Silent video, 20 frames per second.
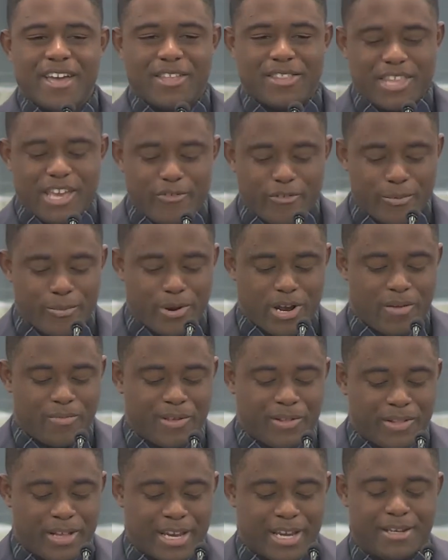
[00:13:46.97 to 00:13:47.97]
they were
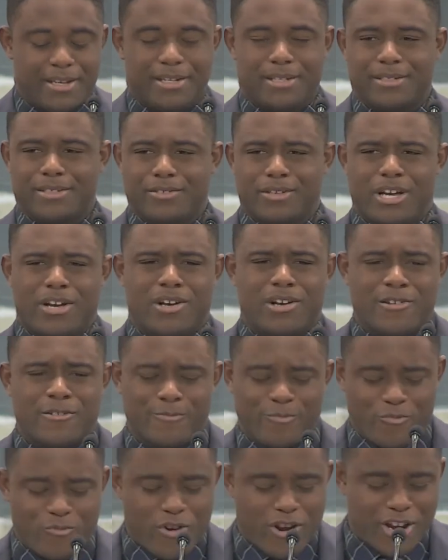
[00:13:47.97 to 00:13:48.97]
probably like,
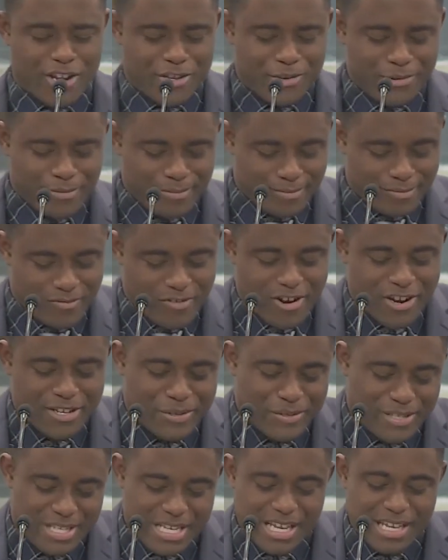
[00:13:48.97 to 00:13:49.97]
why are
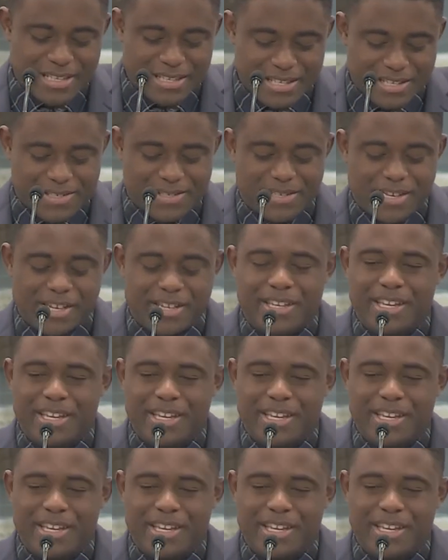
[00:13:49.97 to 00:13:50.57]
you saying this?